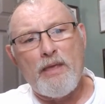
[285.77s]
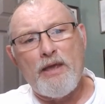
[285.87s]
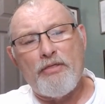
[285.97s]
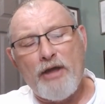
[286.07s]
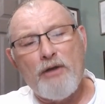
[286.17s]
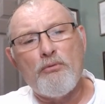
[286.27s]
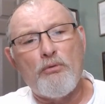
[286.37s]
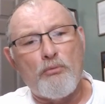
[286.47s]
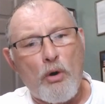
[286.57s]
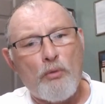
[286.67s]
They were
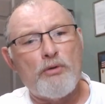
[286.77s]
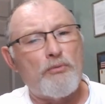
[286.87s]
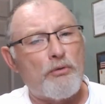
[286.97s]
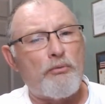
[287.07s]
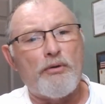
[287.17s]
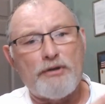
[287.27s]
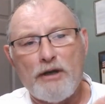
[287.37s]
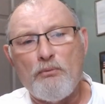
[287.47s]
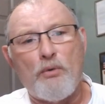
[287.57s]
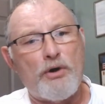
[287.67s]
rolling with what they
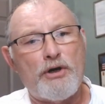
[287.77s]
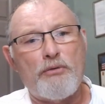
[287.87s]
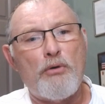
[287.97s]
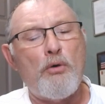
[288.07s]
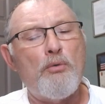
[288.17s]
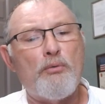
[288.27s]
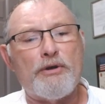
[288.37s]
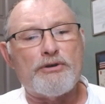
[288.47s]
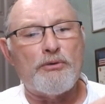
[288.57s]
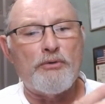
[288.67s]
wanted to roll
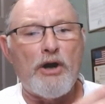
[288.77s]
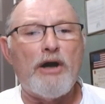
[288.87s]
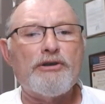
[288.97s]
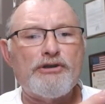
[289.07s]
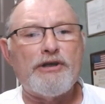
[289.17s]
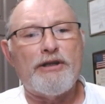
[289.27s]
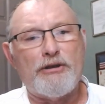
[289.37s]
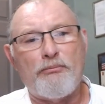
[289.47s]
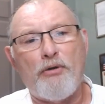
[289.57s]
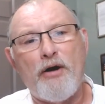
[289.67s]
with. So God sent the
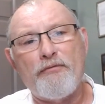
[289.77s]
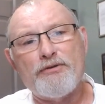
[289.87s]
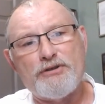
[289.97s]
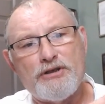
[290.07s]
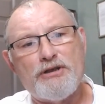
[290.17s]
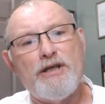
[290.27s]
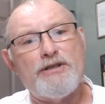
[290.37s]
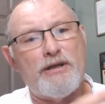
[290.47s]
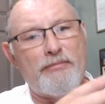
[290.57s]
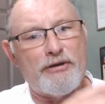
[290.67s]
prophets to teach
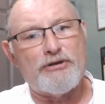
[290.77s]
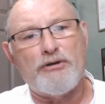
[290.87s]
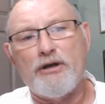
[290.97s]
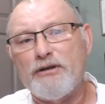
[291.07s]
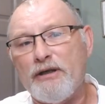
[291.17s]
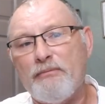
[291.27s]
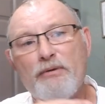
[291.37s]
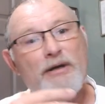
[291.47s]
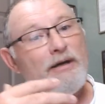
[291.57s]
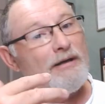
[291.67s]
them, instruct them.
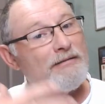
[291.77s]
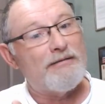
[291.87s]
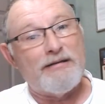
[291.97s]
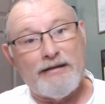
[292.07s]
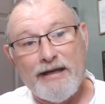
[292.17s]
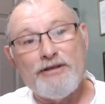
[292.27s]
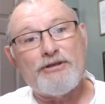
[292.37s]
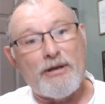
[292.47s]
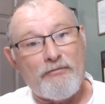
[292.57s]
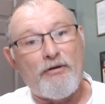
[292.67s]
You need to
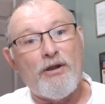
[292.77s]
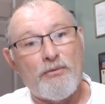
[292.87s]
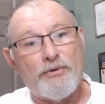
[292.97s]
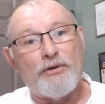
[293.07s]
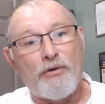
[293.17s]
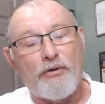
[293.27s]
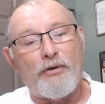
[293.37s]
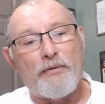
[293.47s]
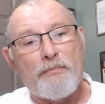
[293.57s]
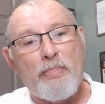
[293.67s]
stop following your heart.
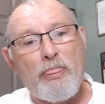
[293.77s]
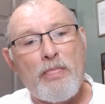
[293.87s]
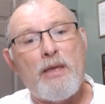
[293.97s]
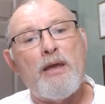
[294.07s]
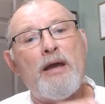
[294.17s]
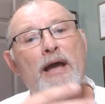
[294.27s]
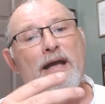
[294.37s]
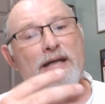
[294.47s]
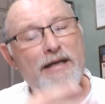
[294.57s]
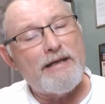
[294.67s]

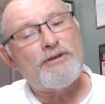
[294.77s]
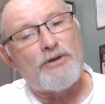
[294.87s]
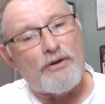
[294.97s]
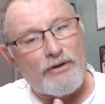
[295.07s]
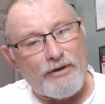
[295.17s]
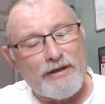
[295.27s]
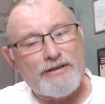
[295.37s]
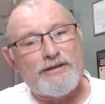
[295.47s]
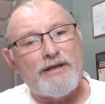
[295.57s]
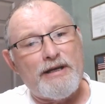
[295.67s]
And you need to start
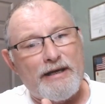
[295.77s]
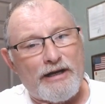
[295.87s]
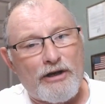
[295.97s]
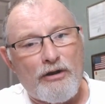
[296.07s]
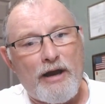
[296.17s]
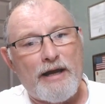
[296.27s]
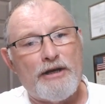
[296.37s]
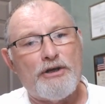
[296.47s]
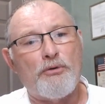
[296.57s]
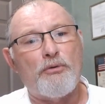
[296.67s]
listening and
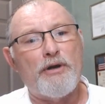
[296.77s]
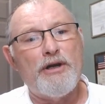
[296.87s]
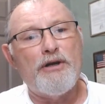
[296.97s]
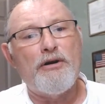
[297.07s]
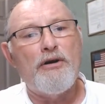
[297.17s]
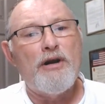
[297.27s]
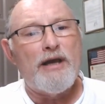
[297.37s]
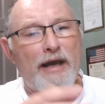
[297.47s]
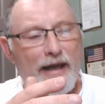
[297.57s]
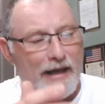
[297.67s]
inclining your ear
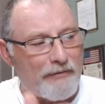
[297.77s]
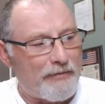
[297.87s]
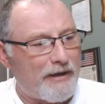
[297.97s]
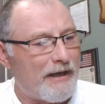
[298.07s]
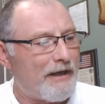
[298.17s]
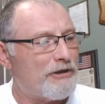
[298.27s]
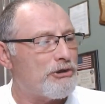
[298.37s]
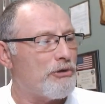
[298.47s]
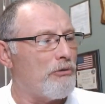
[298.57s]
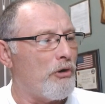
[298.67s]
and begin
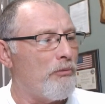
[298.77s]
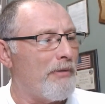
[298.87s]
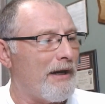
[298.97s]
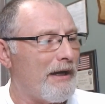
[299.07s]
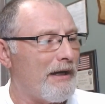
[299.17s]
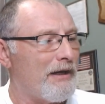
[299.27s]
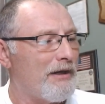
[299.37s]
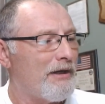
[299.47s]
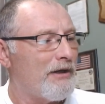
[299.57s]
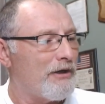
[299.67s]
to obey
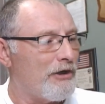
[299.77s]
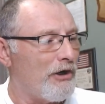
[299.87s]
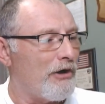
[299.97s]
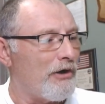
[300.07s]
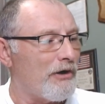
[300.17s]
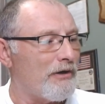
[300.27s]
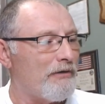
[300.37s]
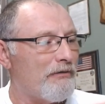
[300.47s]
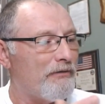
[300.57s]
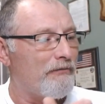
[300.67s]
God.
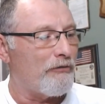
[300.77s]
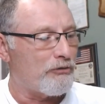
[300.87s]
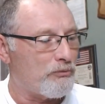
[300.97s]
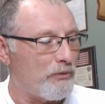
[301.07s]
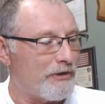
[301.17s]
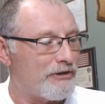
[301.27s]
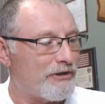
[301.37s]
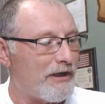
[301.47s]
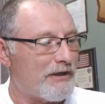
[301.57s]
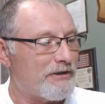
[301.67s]
Verse
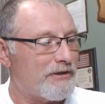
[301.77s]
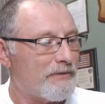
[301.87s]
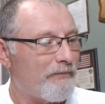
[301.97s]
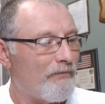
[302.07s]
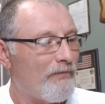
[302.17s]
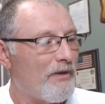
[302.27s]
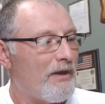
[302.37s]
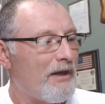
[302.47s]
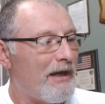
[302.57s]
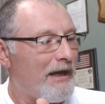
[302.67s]
26,
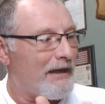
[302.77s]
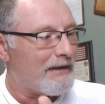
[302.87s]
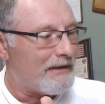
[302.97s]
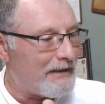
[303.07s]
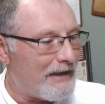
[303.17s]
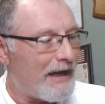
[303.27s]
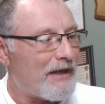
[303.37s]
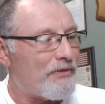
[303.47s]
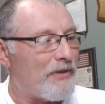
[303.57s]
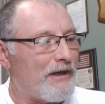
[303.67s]
Yet they